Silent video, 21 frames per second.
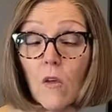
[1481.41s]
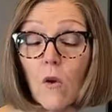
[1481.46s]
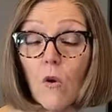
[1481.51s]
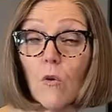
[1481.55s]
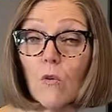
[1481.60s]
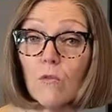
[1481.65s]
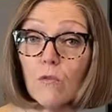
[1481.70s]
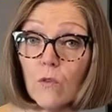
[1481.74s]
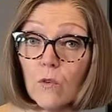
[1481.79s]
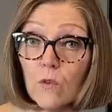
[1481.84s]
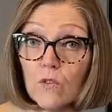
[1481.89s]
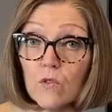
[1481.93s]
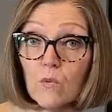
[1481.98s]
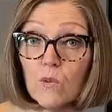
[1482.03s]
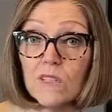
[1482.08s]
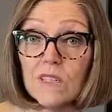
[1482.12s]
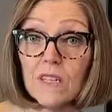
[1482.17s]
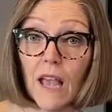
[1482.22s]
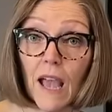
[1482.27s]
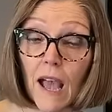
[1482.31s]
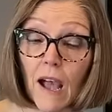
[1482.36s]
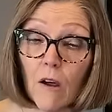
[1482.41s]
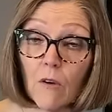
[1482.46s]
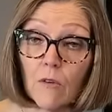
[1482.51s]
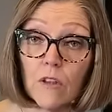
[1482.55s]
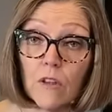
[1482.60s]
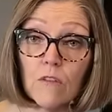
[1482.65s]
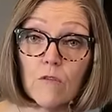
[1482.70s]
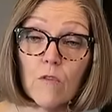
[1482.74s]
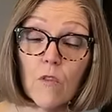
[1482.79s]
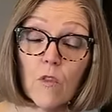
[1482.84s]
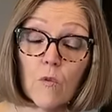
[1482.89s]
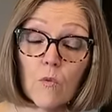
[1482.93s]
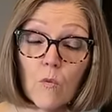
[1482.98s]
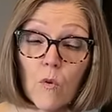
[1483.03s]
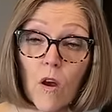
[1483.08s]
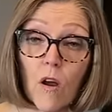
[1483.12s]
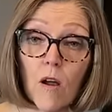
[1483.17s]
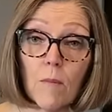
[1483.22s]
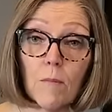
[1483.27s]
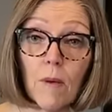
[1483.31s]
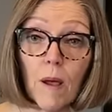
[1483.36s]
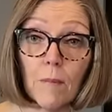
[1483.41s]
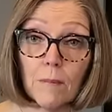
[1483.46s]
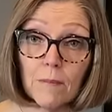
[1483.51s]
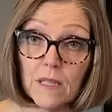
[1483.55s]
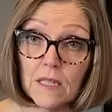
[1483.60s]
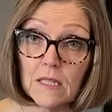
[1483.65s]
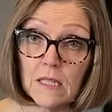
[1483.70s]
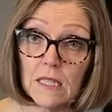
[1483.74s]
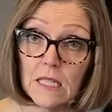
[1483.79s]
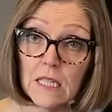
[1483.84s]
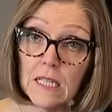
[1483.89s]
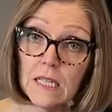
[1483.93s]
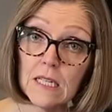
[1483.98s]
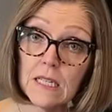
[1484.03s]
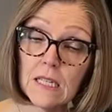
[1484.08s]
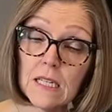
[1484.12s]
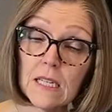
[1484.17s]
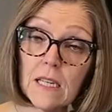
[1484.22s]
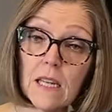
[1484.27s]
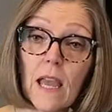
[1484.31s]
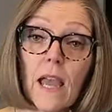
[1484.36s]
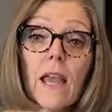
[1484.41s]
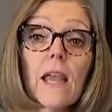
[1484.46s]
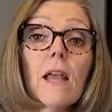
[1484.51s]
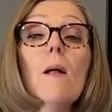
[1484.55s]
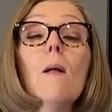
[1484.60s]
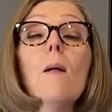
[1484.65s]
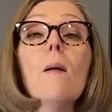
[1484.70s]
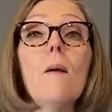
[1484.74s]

Whole Foods was out of the raw pumpkin seeds today,